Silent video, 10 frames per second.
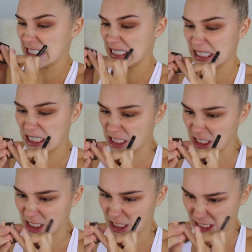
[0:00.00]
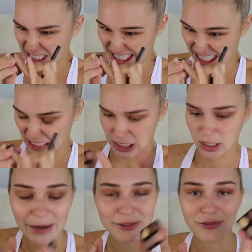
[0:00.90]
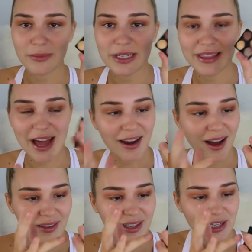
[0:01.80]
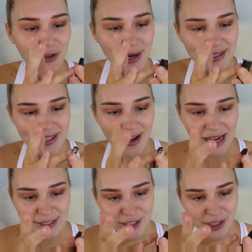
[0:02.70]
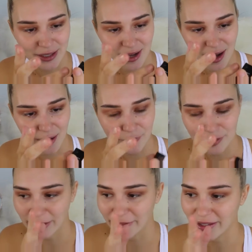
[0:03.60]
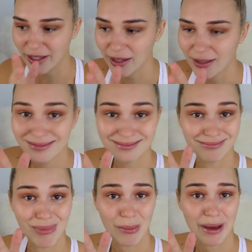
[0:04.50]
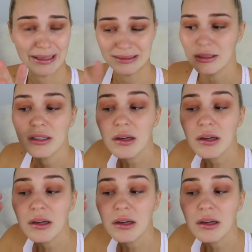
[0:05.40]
Grrr! I was rubbing that hard that I cracked the eyeshadow in half with my finger. My bad.